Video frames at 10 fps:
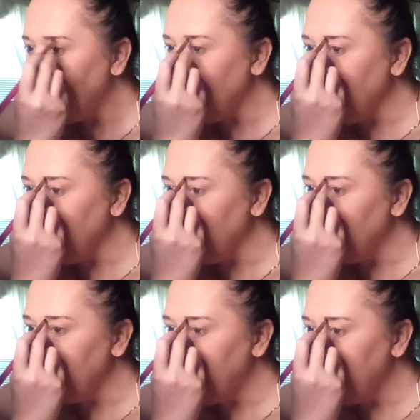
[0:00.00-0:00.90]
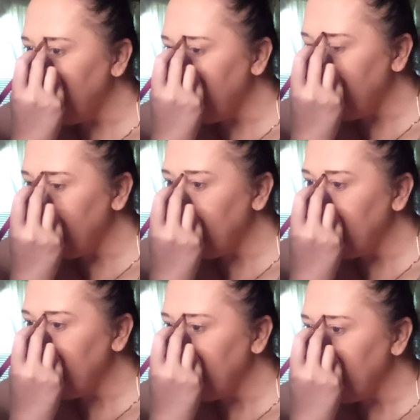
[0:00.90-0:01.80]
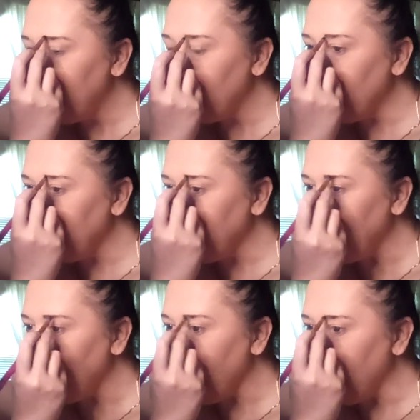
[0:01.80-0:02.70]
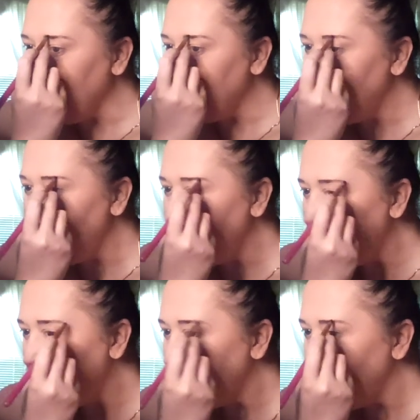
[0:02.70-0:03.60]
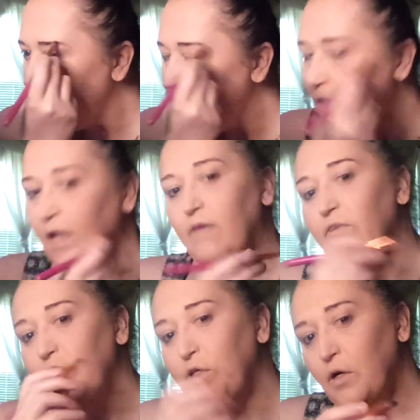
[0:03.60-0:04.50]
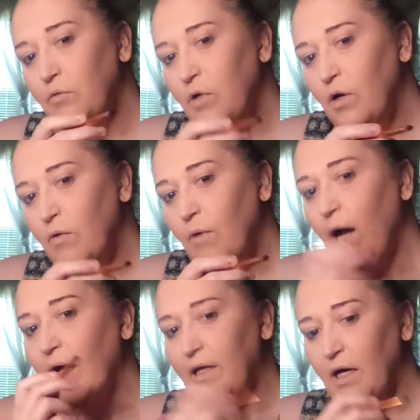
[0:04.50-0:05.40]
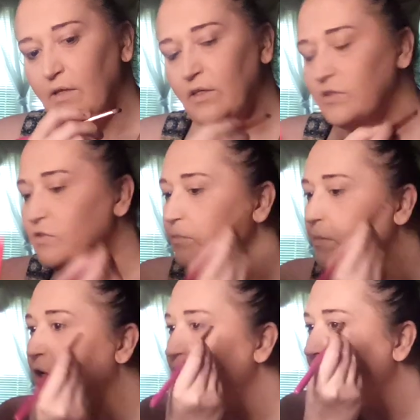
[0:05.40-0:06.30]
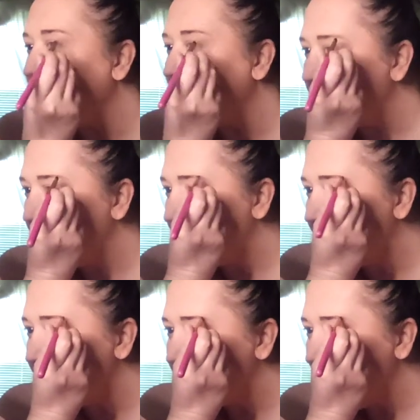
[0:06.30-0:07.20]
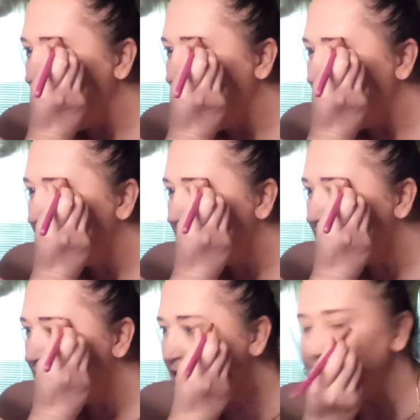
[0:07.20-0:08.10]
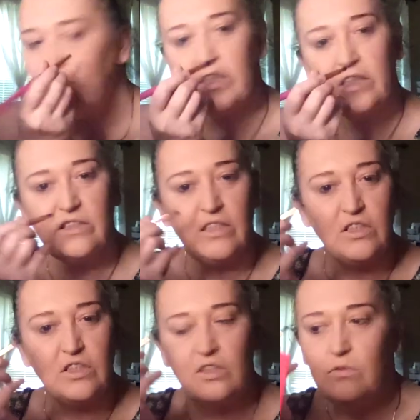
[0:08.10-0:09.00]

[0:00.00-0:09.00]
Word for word: um, one that I have. If you don't know, I got those from Mary Catherine Loves Cats. She is such a